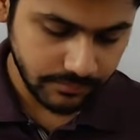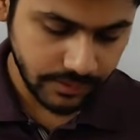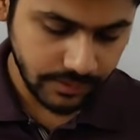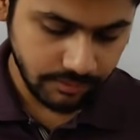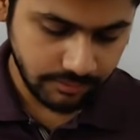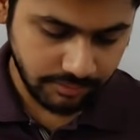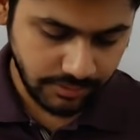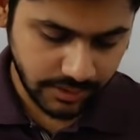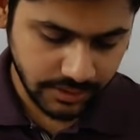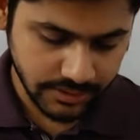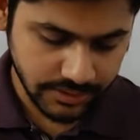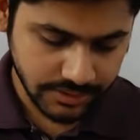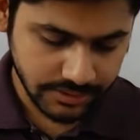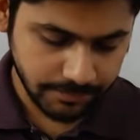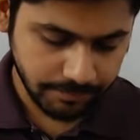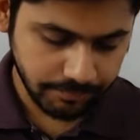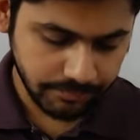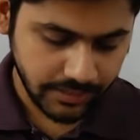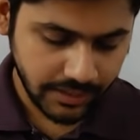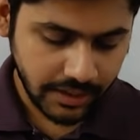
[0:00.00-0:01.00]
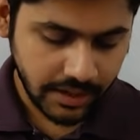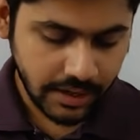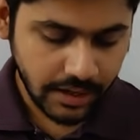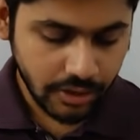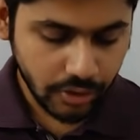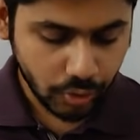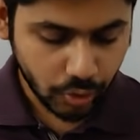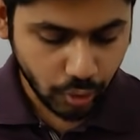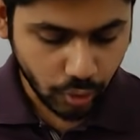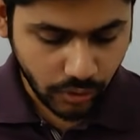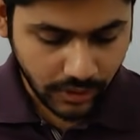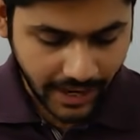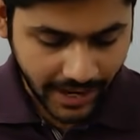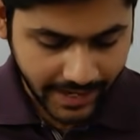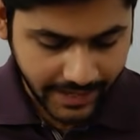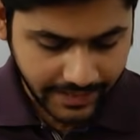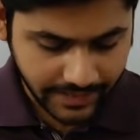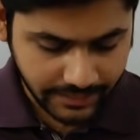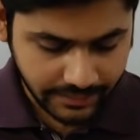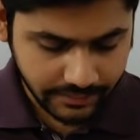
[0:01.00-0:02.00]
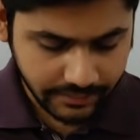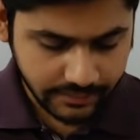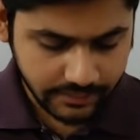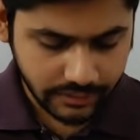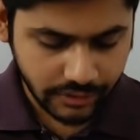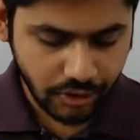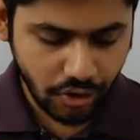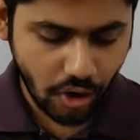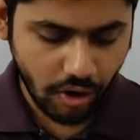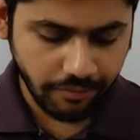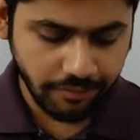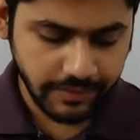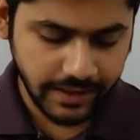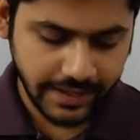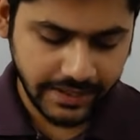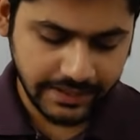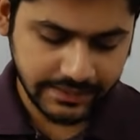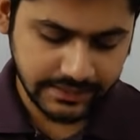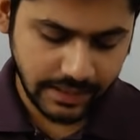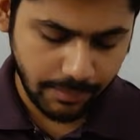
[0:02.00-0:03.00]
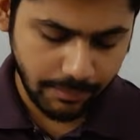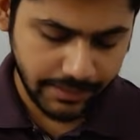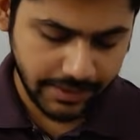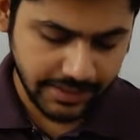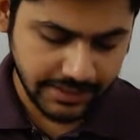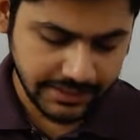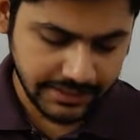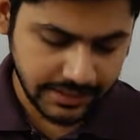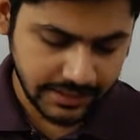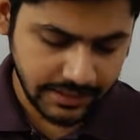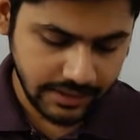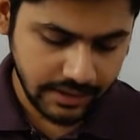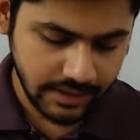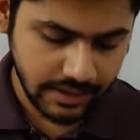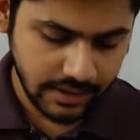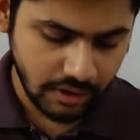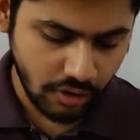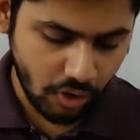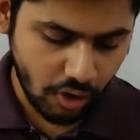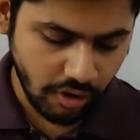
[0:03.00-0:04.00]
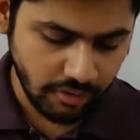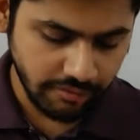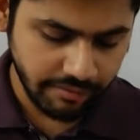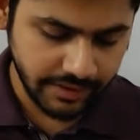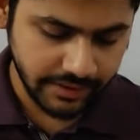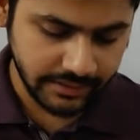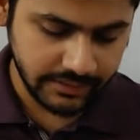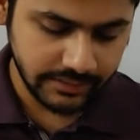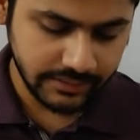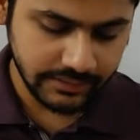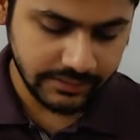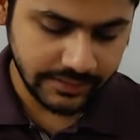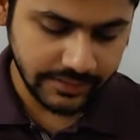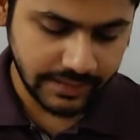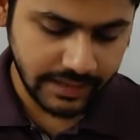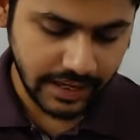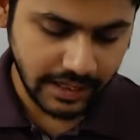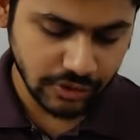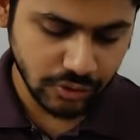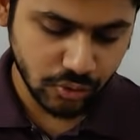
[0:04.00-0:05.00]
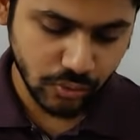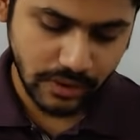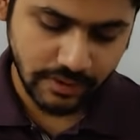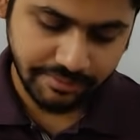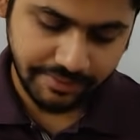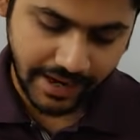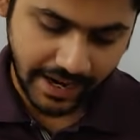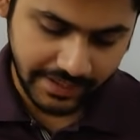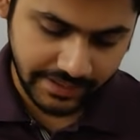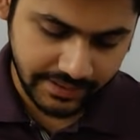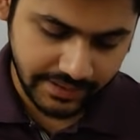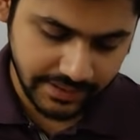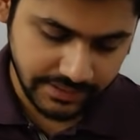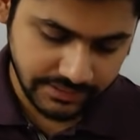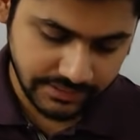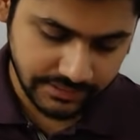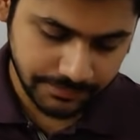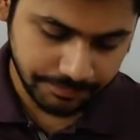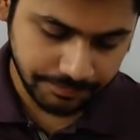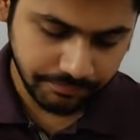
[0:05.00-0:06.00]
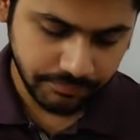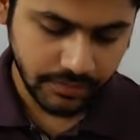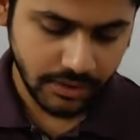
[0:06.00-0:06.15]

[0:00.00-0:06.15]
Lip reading: First, to write the offline examination along with the Class 12 candidates,